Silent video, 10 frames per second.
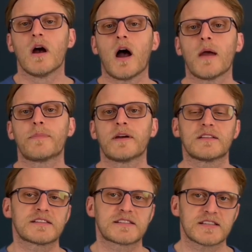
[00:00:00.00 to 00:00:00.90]
I
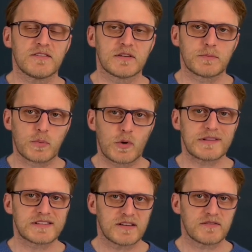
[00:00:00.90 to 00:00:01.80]
paid
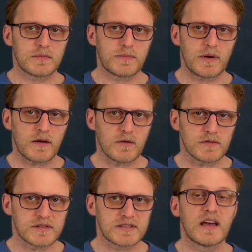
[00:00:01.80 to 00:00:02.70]

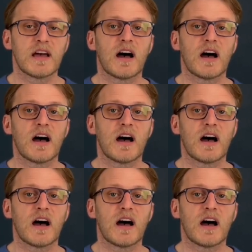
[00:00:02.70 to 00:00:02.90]
£7.7.